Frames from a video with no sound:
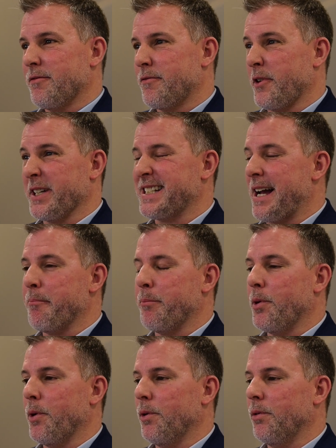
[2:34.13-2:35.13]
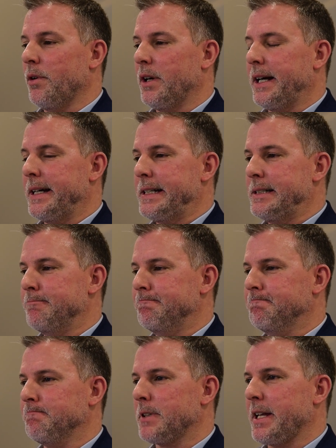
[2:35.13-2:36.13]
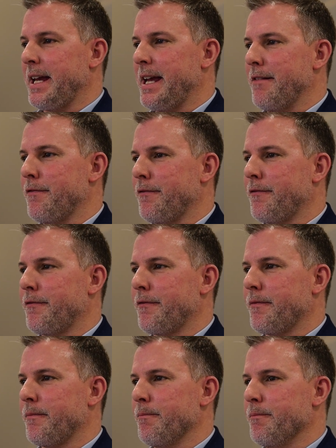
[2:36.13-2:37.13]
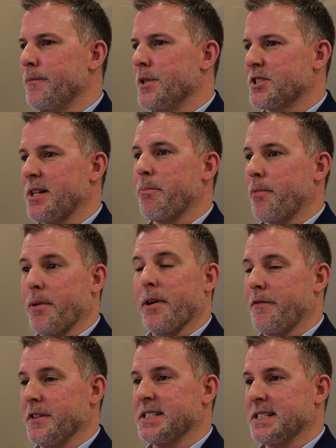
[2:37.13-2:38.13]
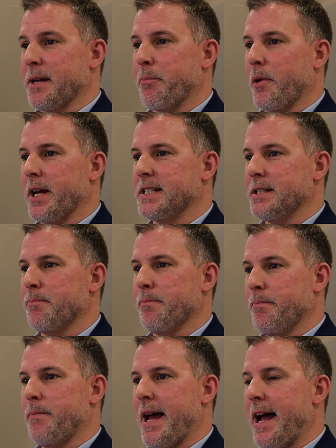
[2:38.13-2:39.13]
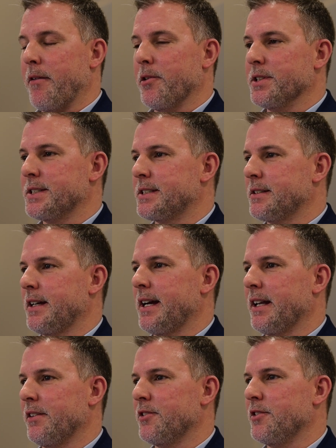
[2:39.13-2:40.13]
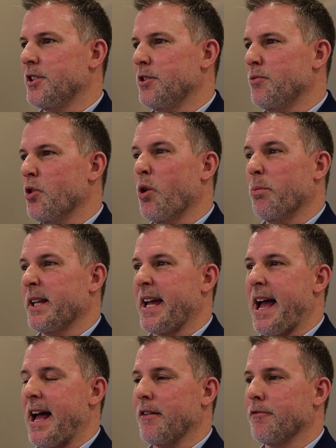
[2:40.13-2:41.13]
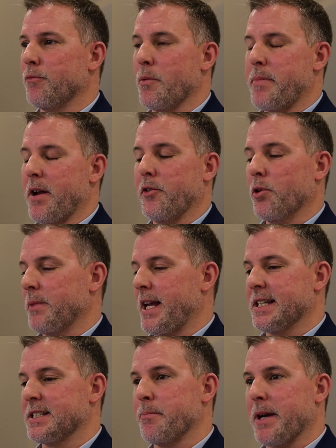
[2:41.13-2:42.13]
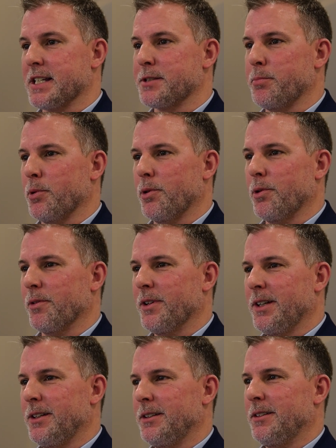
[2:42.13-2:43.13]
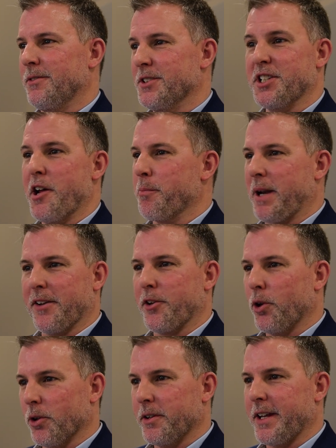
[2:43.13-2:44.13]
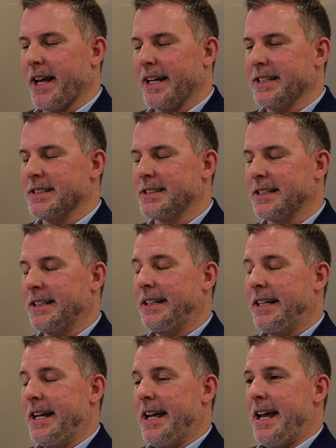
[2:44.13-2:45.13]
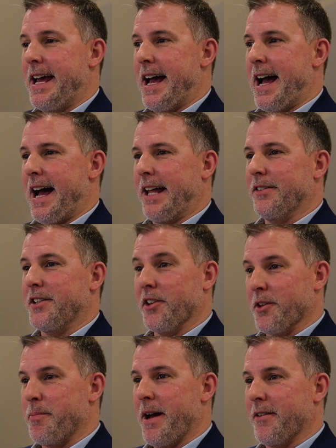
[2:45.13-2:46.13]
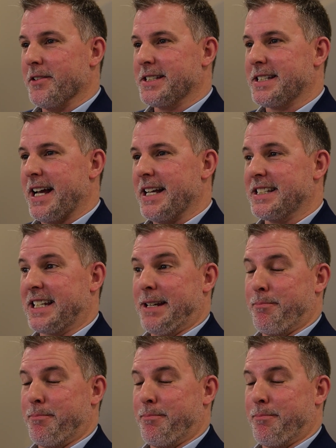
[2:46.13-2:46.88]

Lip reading: For example, if it's separated parents and one parent normally has the passport, there's no planned holidays, and the other parent says,